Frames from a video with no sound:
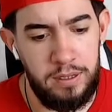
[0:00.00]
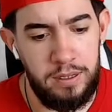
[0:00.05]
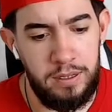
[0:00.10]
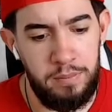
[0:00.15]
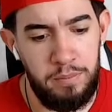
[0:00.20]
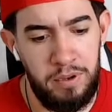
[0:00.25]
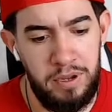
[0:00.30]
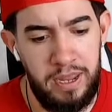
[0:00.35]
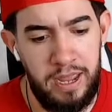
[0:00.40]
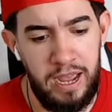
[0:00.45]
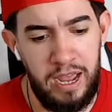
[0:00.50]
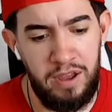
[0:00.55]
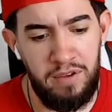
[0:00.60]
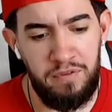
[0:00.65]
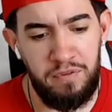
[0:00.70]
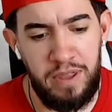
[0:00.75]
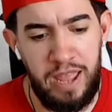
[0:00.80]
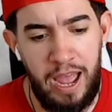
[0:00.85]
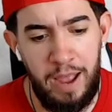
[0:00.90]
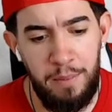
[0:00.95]
But yeah,
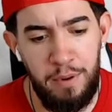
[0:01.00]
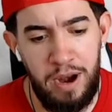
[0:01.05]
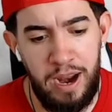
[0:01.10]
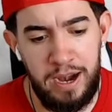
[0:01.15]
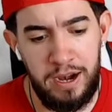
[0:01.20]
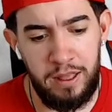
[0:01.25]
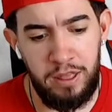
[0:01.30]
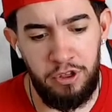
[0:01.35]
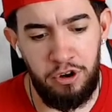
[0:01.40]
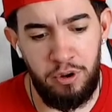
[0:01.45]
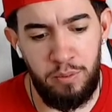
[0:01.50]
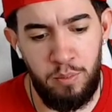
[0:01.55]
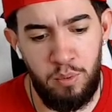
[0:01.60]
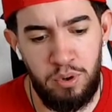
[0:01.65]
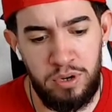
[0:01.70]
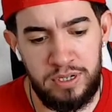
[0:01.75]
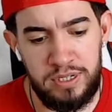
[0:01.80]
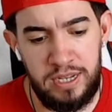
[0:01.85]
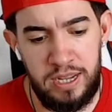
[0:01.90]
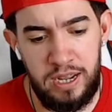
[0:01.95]
if Gabbert had a little
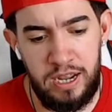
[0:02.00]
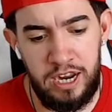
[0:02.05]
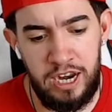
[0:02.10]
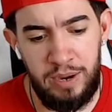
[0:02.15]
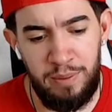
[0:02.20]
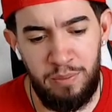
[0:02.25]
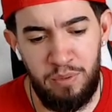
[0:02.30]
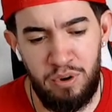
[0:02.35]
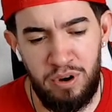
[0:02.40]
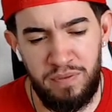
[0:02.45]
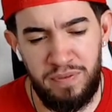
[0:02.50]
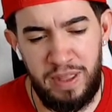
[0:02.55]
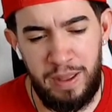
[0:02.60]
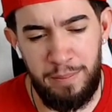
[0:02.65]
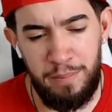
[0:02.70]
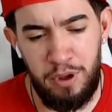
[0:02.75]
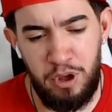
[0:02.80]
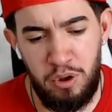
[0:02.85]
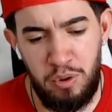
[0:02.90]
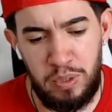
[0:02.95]
more time, or if that
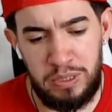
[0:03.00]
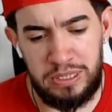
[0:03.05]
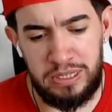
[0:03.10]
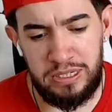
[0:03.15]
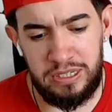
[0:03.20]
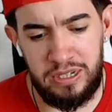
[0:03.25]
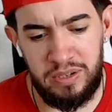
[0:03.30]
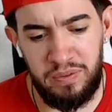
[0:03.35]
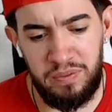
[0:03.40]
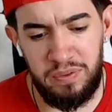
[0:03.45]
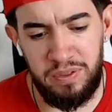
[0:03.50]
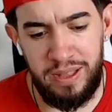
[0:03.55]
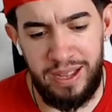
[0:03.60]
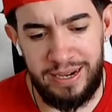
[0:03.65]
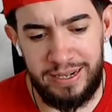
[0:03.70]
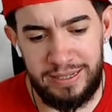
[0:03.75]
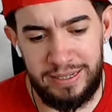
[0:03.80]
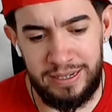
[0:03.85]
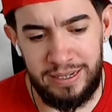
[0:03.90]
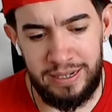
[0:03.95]
ball wasn't
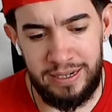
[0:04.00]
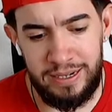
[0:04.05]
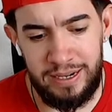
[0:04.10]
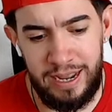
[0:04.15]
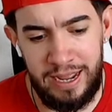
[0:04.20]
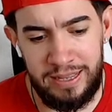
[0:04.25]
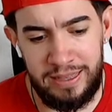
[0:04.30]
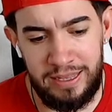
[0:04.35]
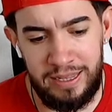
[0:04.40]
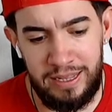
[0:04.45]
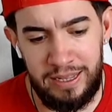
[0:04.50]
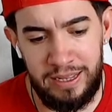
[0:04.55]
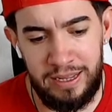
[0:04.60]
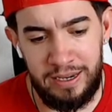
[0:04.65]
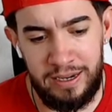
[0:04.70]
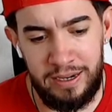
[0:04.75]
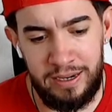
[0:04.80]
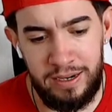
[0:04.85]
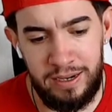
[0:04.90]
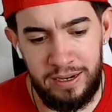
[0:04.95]
deflected at the
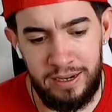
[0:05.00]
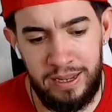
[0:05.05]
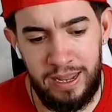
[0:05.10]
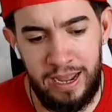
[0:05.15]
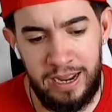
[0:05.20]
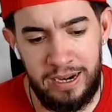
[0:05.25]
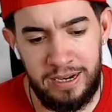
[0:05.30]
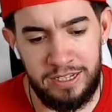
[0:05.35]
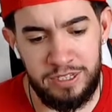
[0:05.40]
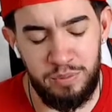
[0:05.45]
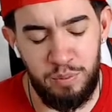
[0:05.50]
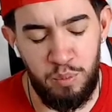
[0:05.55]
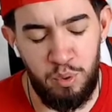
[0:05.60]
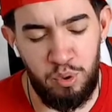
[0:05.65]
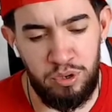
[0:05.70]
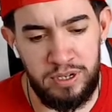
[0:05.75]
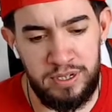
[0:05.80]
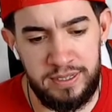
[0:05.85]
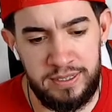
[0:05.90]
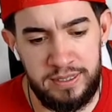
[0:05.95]
end, yeah, it is
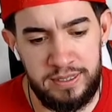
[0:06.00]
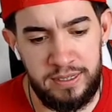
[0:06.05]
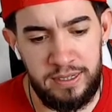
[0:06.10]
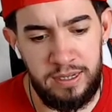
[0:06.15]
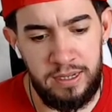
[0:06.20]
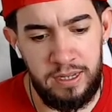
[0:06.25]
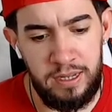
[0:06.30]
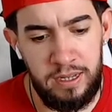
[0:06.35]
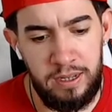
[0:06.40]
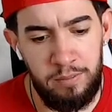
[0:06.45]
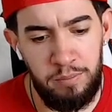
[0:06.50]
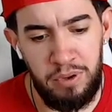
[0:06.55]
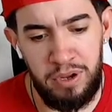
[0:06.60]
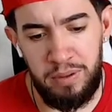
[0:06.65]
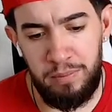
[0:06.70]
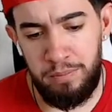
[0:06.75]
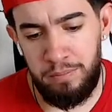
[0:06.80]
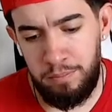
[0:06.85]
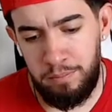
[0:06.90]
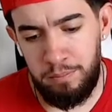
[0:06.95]
Morris.
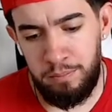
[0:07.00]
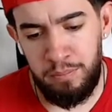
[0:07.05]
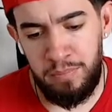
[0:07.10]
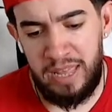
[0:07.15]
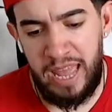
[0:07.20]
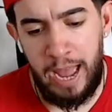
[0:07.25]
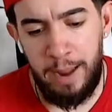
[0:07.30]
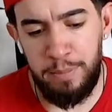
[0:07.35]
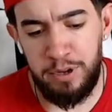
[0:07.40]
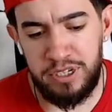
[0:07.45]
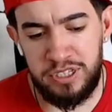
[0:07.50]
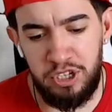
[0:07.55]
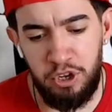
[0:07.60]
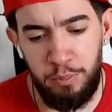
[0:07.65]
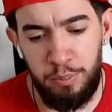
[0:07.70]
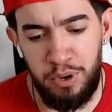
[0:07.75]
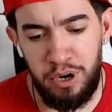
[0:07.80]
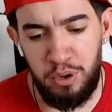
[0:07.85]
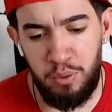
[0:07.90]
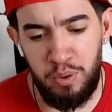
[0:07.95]
But Gabbert still
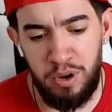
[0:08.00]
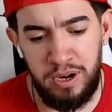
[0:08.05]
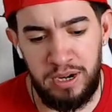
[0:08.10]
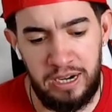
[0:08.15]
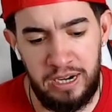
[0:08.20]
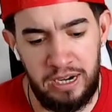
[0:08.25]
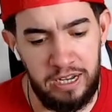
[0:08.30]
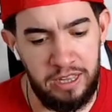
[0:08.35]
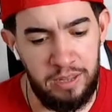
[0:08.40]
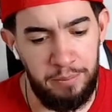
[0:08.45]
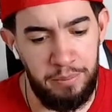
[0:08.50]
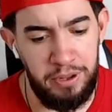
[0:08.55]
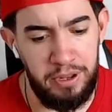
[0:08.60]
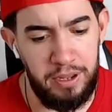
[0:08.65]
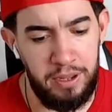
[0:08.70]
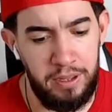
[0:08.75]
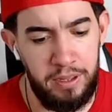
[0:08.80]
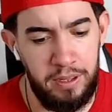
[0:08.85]
put it where it needed to be.